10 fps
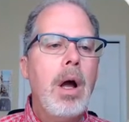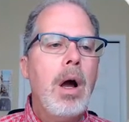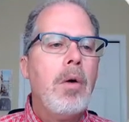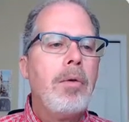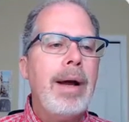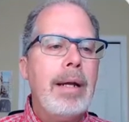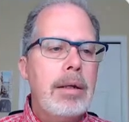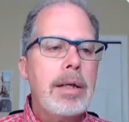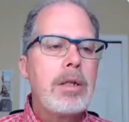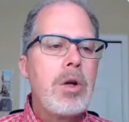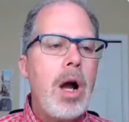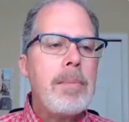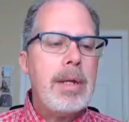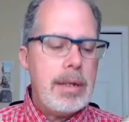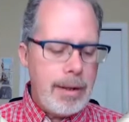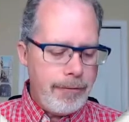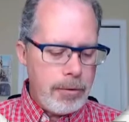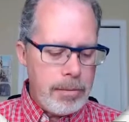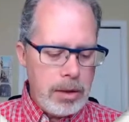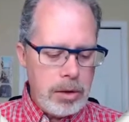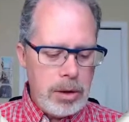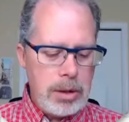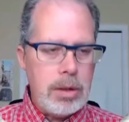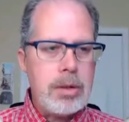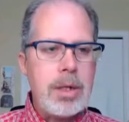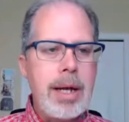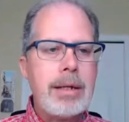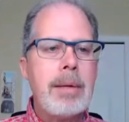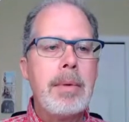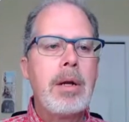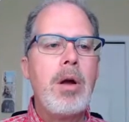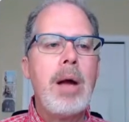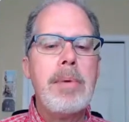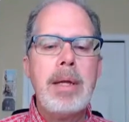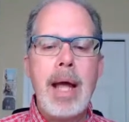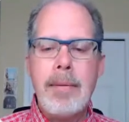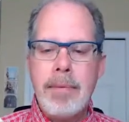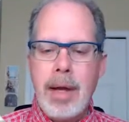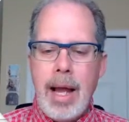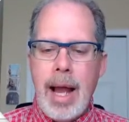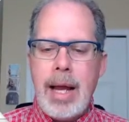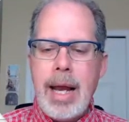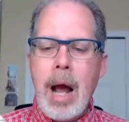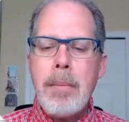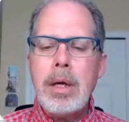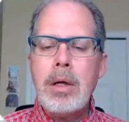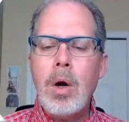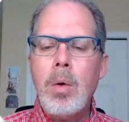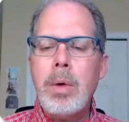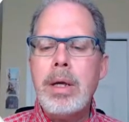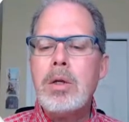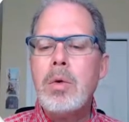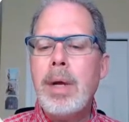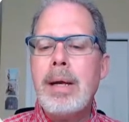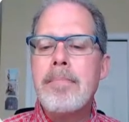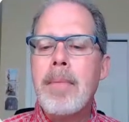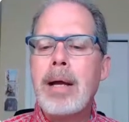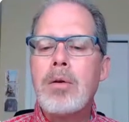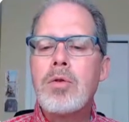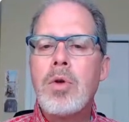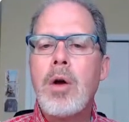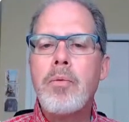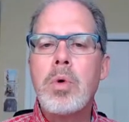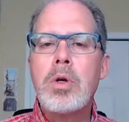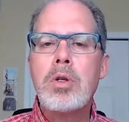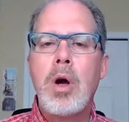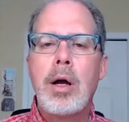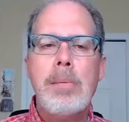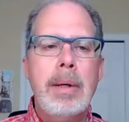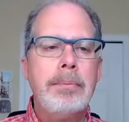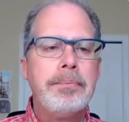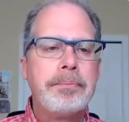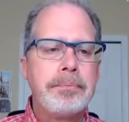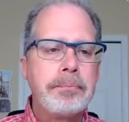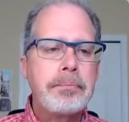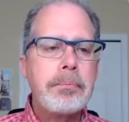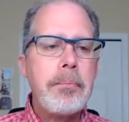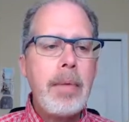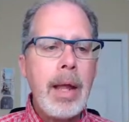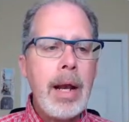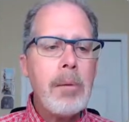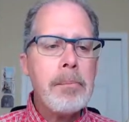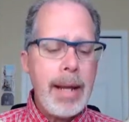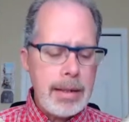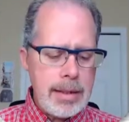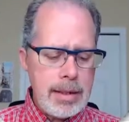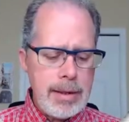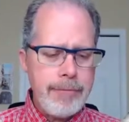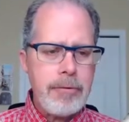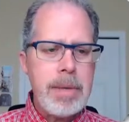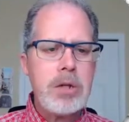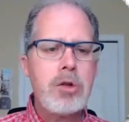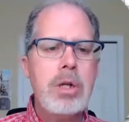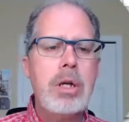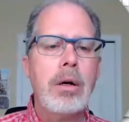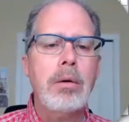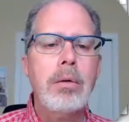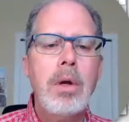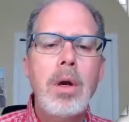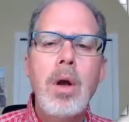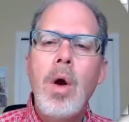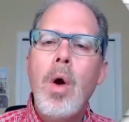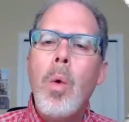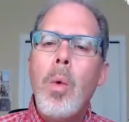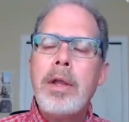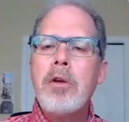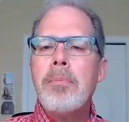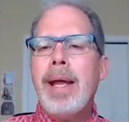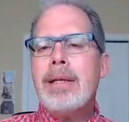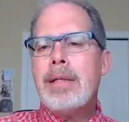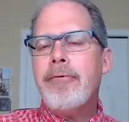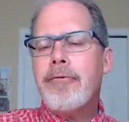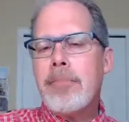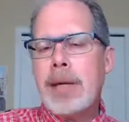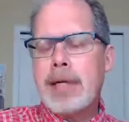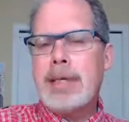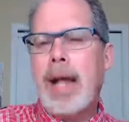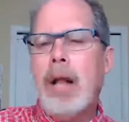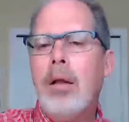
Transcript: Right, let's copy this information. It's still selected. I'm going to copy that. And now I'm going to go into a Microsoft Word document. And I'll paste this information here. When you're pasting from Excel,